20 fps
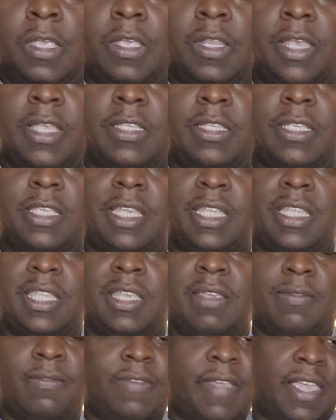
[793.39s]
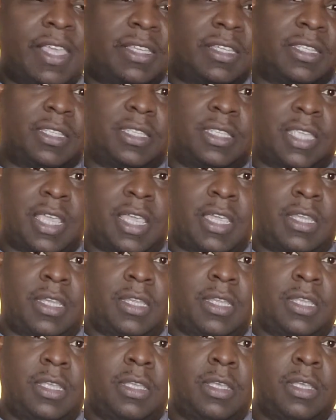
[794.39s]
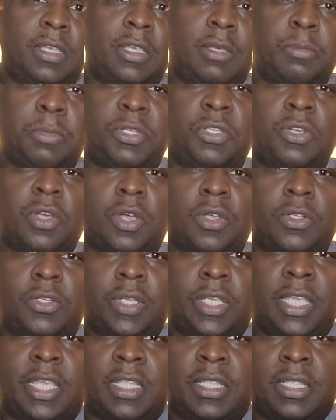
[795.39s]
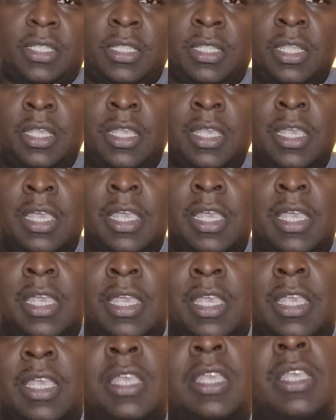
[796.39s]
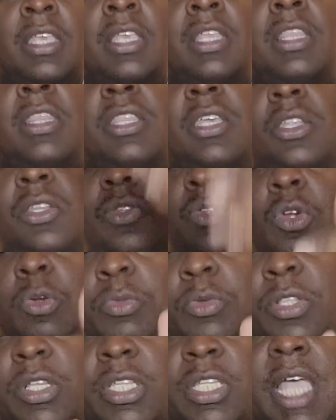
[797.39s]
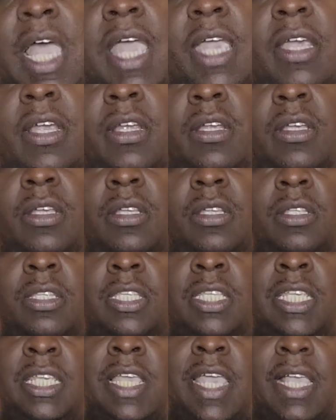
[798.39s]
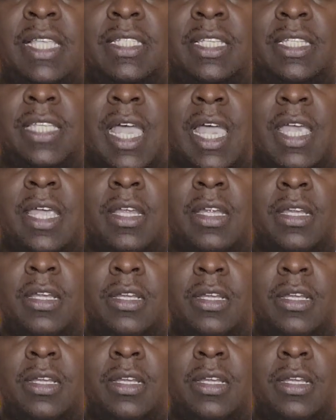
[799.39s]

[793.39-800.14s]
You're not just getting the Invasion set, but you're also getting the normal attire, DX attire.